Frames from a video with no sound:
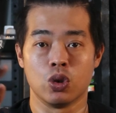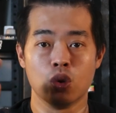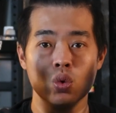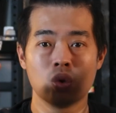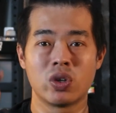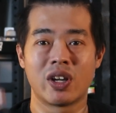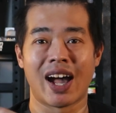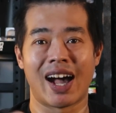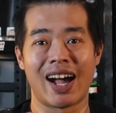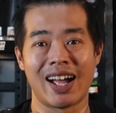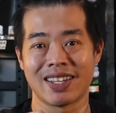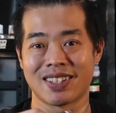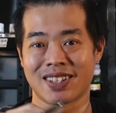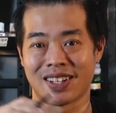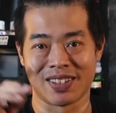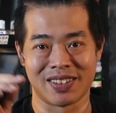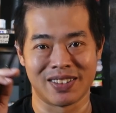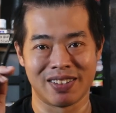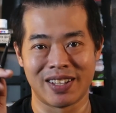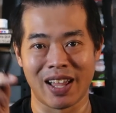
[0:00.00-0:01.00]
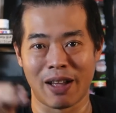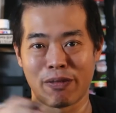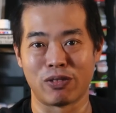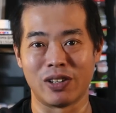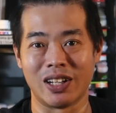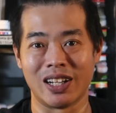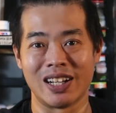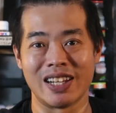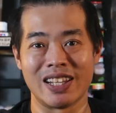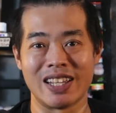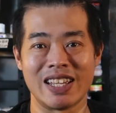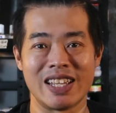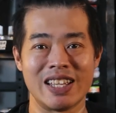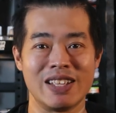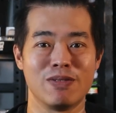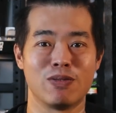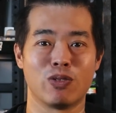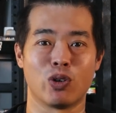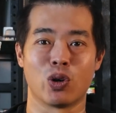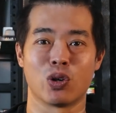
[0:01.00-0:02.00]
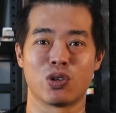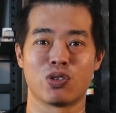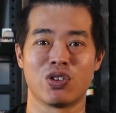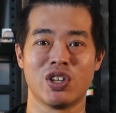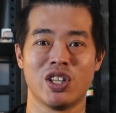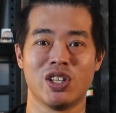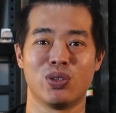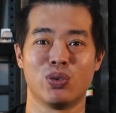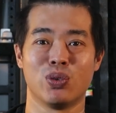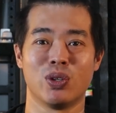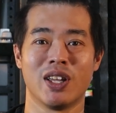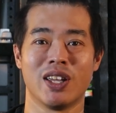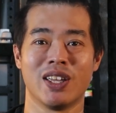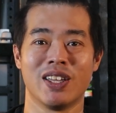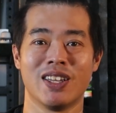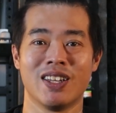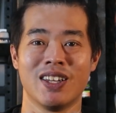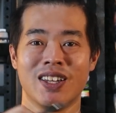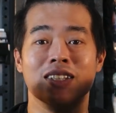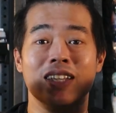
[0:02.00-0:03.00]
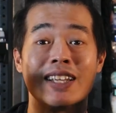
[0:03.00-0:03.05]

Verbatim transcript: You guys are definitely in for a treat today.